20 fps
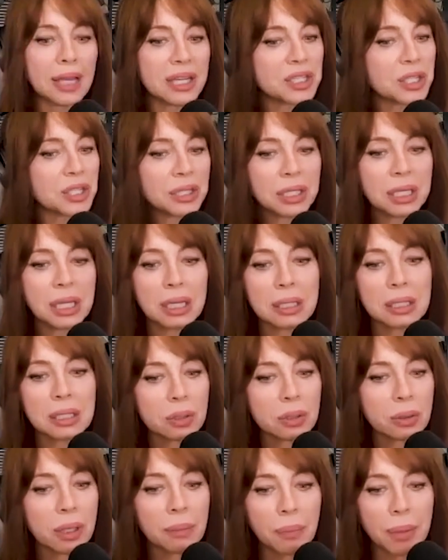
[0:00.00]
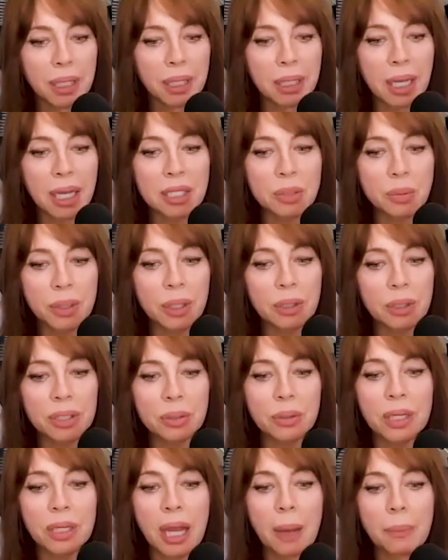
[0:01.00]
let's just get into it because we are
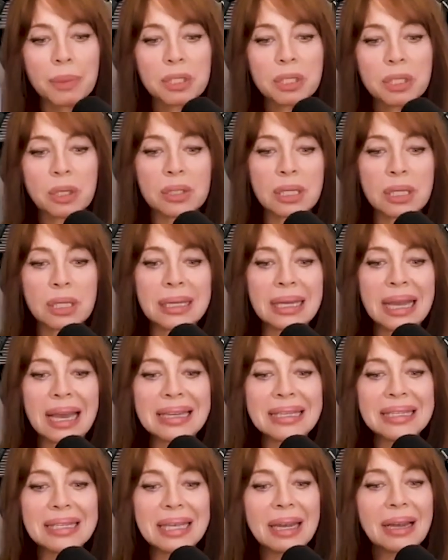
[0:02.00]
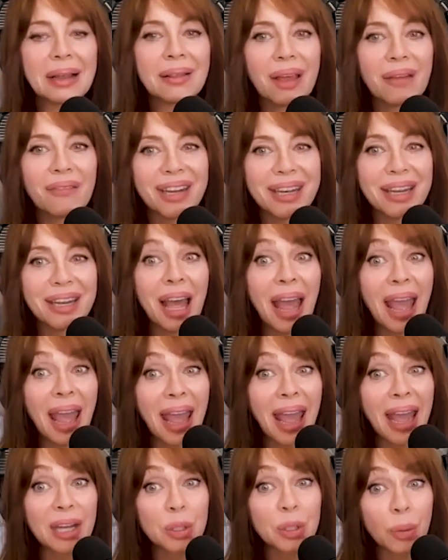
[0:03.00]
doing episodes 9, 10, 11,
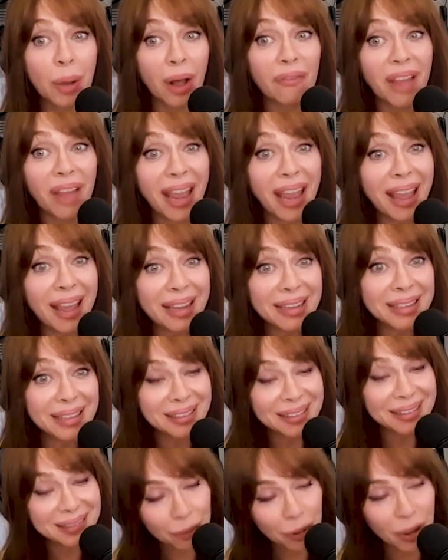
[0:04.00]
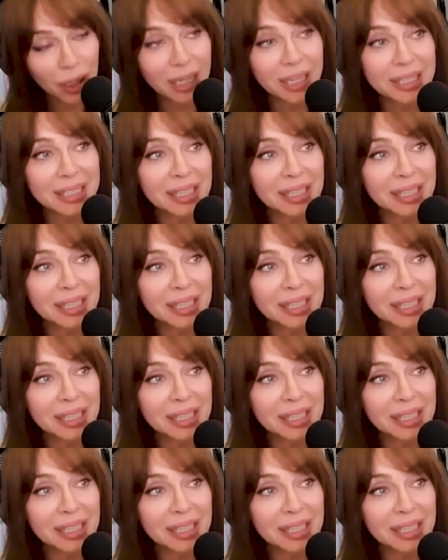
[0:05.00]
12, and we're going to